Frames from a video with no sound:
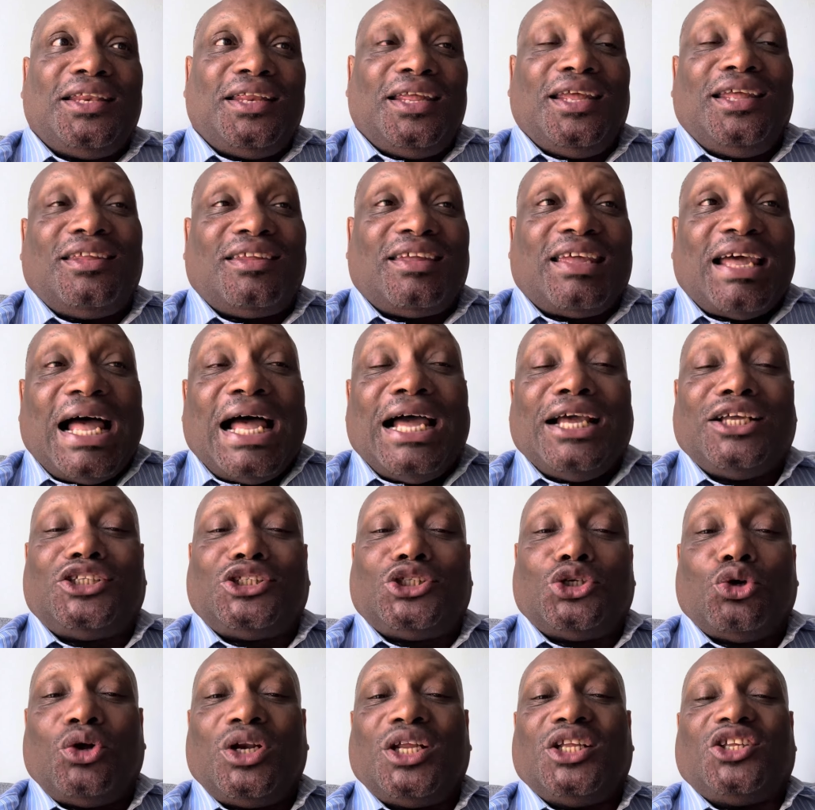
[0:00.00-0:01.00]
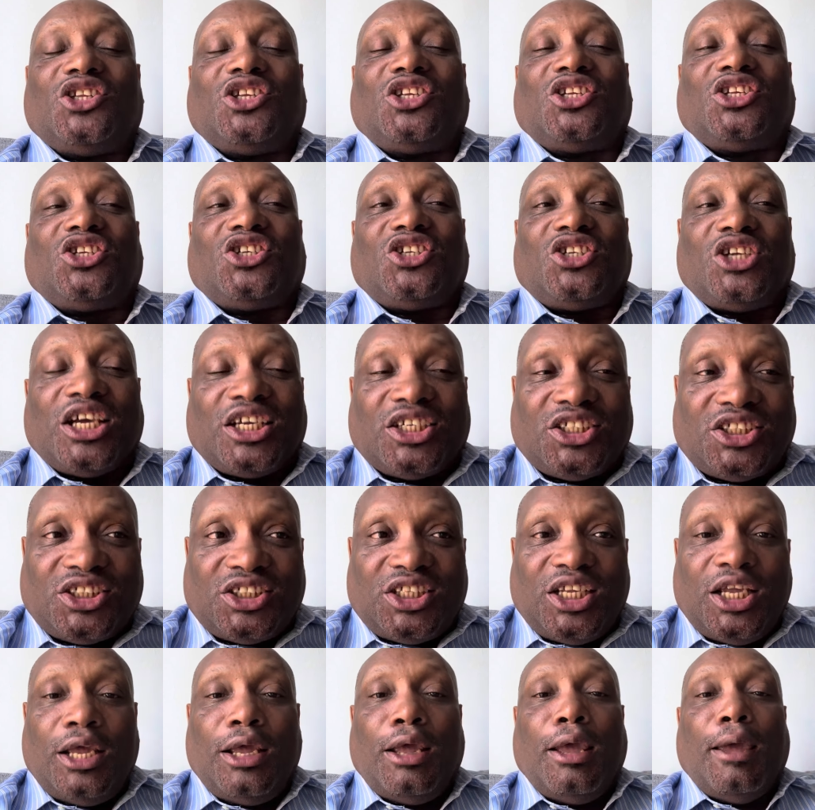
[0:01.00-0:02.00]
these guys shorted
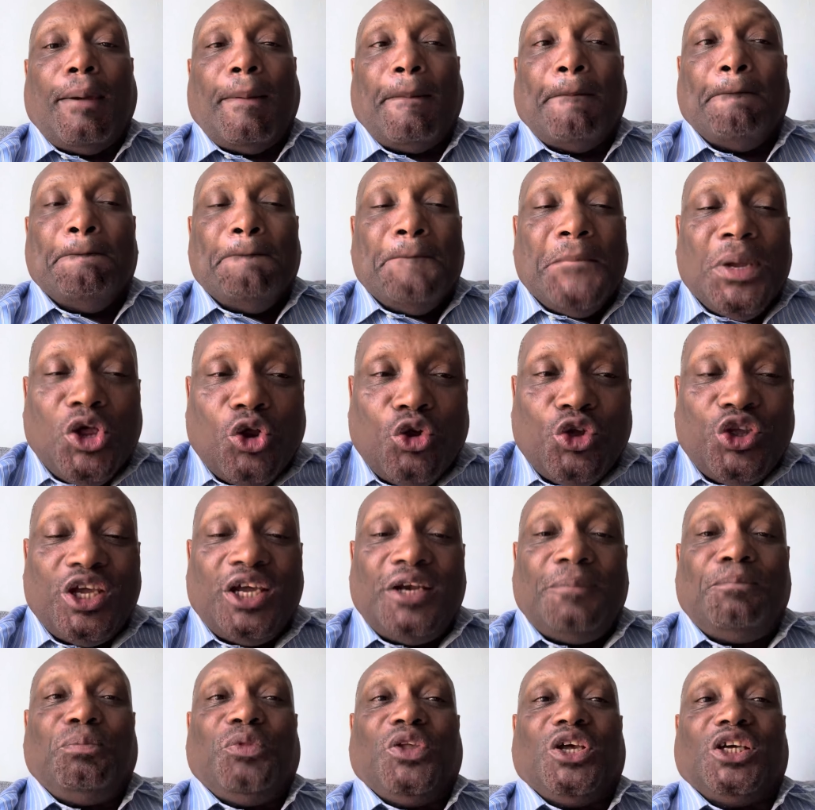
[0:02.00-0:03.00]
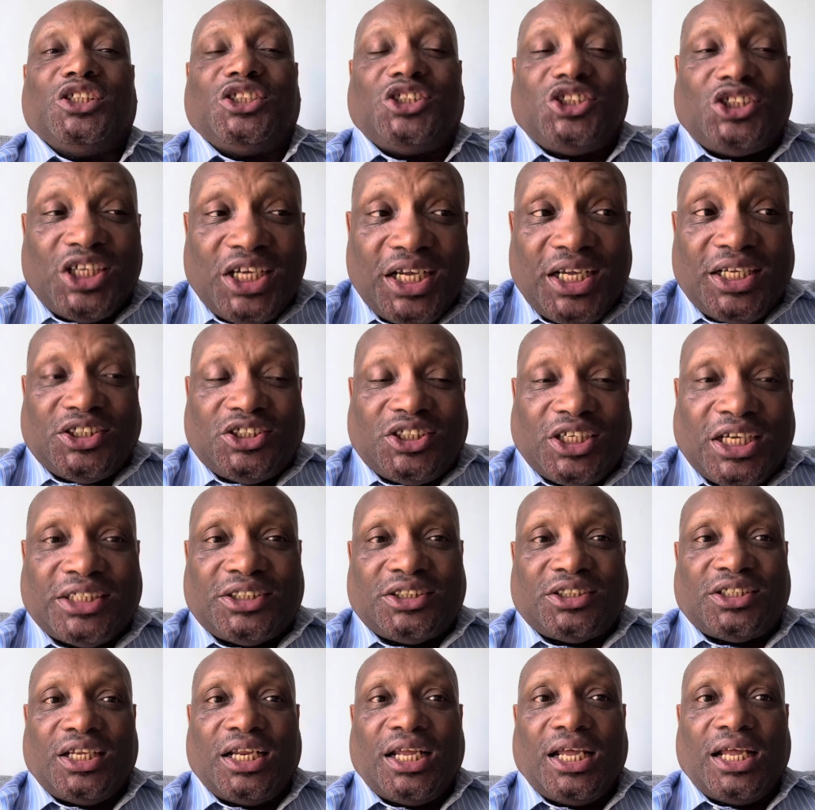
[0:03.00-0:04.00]
60 million shares
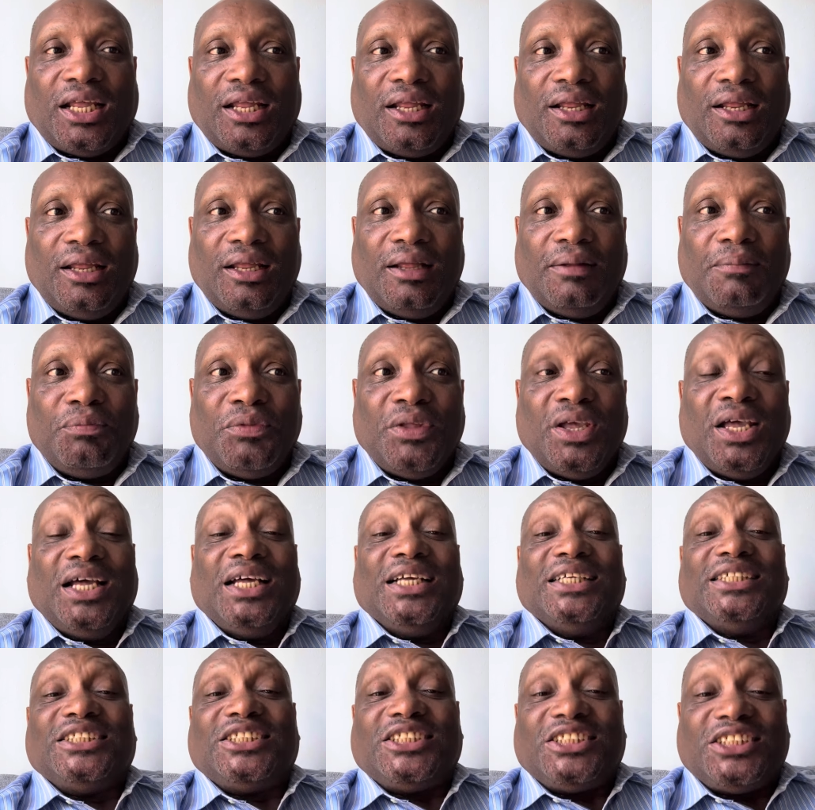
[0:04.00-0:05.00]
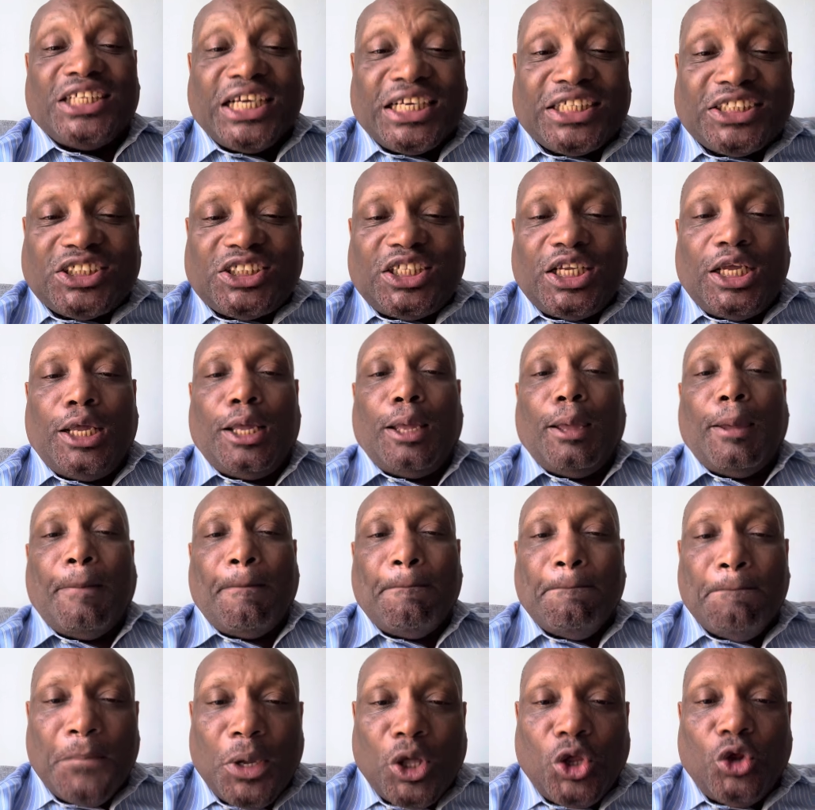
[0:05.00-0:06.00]
yesterday? 60
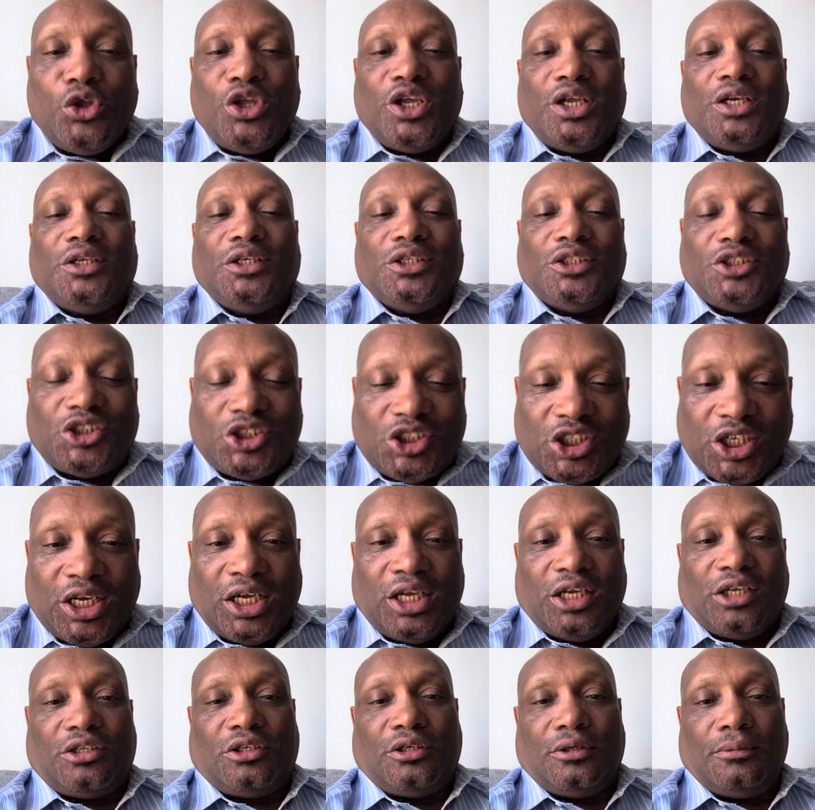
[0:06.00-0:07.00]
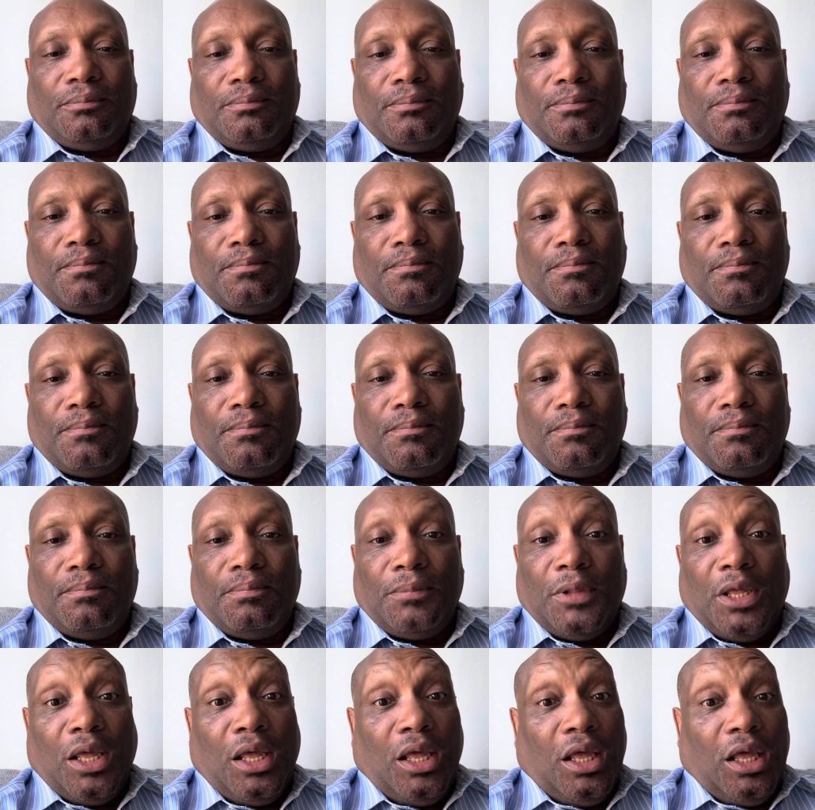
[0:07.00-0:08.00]
million shares.
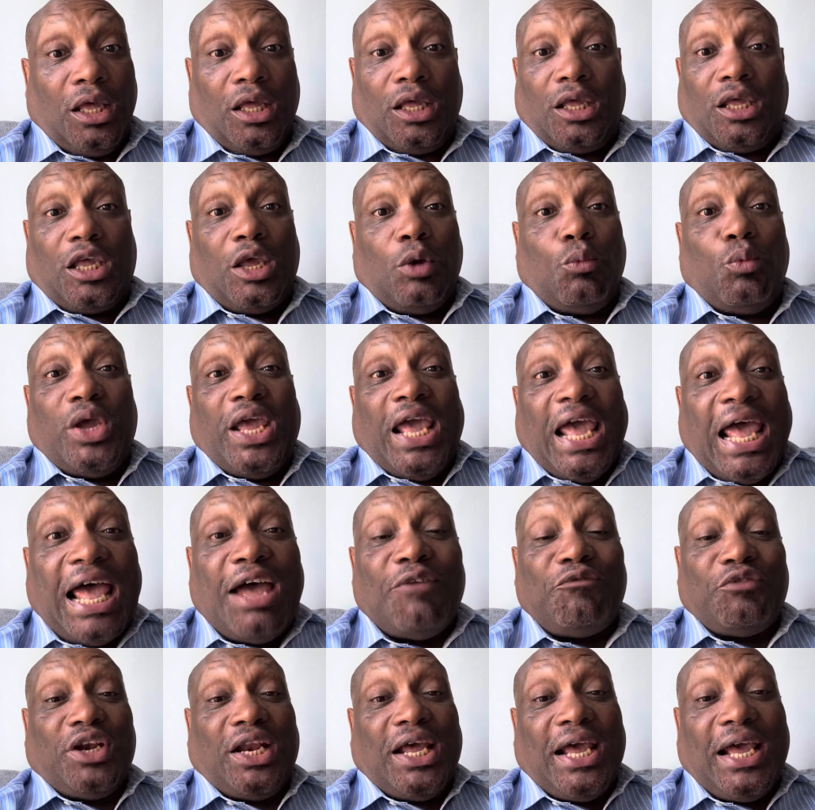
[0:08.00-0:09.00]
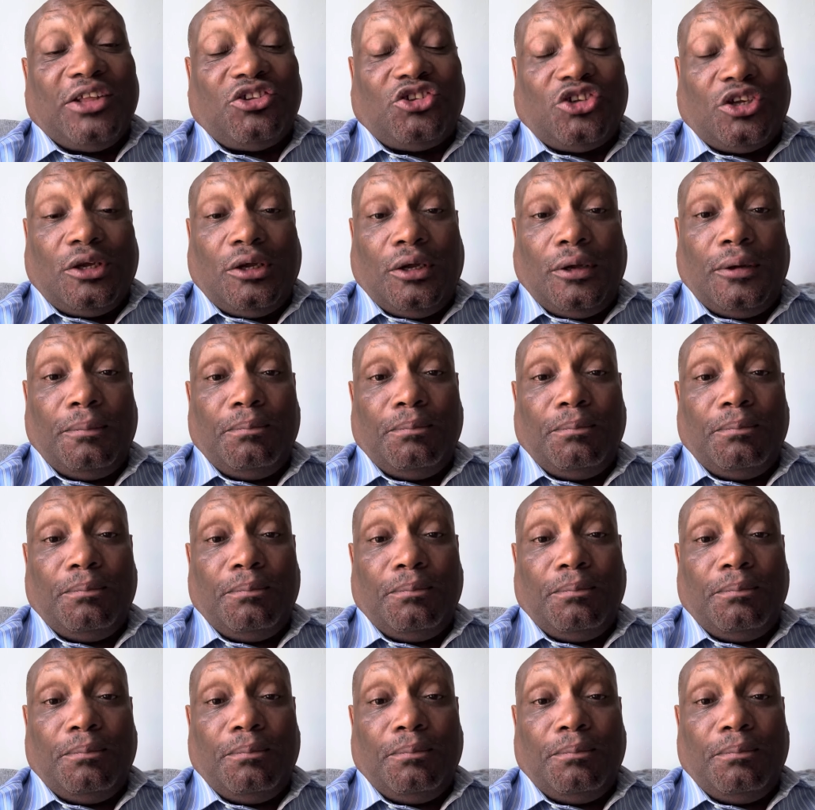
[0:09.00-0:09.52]
Can we have an answer?